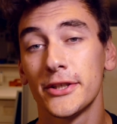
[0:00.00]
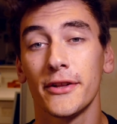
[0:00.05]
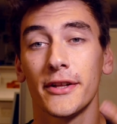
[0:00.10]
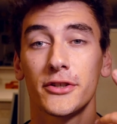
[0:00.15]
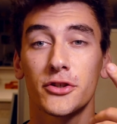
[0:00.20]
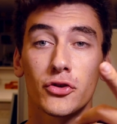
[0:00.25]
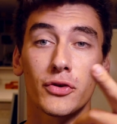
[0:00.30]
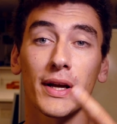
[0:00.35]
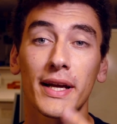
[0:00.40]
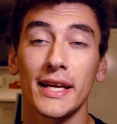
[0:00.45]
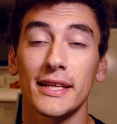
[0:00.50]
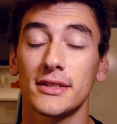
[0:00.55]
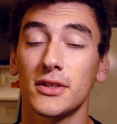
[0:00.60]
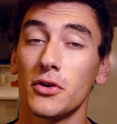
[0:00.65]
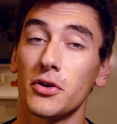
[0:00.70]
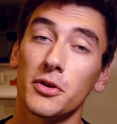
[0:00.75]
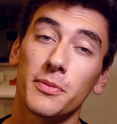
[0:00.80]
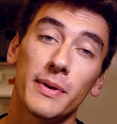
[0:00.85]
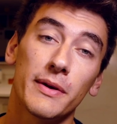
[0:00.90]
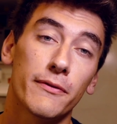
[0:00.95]
So the trick is
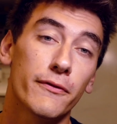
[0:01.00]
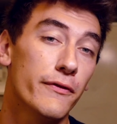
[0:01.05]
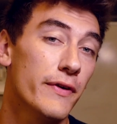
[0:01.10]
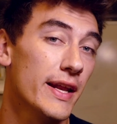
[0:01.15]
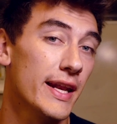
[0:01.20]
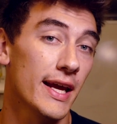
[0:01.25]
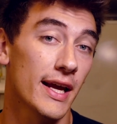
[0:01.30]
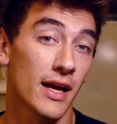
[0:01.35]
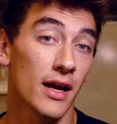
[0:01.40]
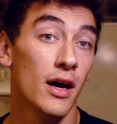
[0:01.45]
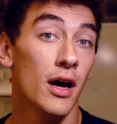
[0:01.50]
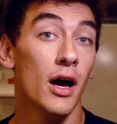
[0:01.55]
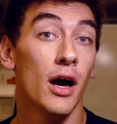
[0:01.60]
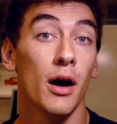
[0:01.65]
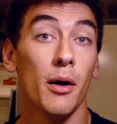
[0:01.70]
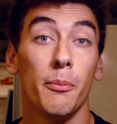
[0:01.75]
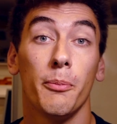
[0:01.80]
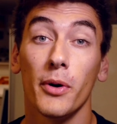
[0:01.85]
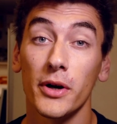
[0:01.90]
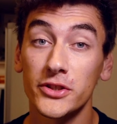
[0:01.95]
going to be fitting
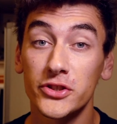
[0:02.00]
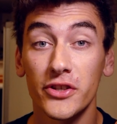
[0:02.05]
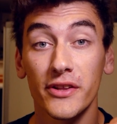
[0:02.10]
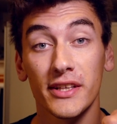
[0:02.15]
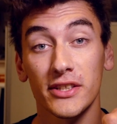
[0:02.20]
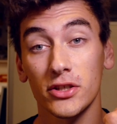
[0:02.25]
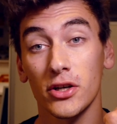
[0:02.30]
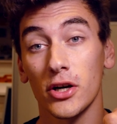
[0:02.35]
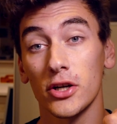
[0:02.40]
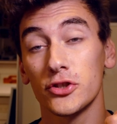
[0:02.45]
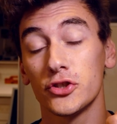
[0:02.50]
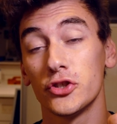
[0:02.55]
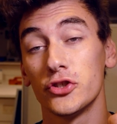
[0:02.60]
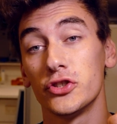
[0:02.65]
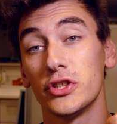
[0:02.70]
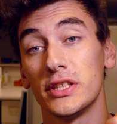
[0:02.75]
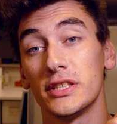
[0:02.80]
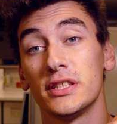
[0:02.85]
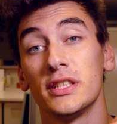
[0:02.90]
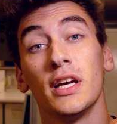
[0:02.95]
a bunch of these
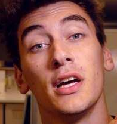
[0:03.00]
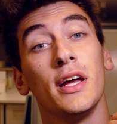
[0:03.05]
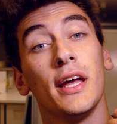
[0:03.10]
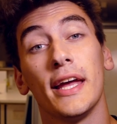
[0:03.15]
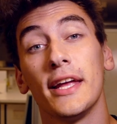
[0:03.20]
cartridges